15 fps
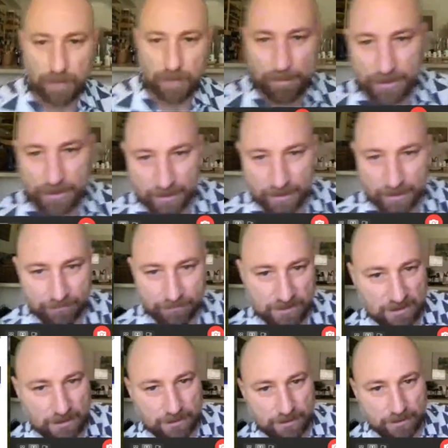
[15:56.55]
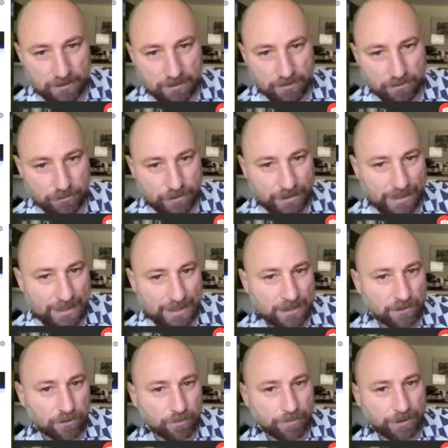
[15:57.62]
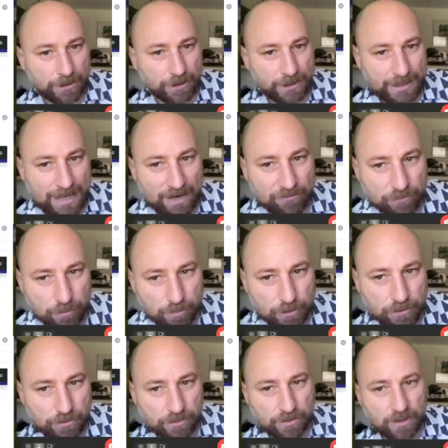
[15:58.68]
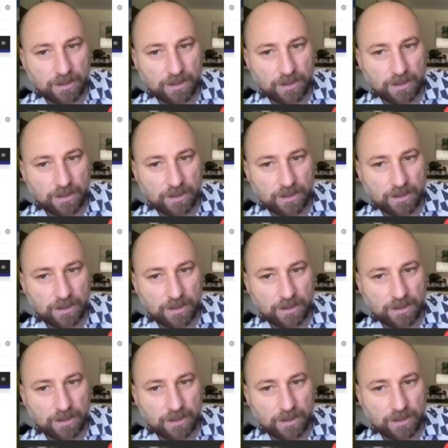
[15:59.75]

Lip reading: Growth is more rapid in infancy than during any other period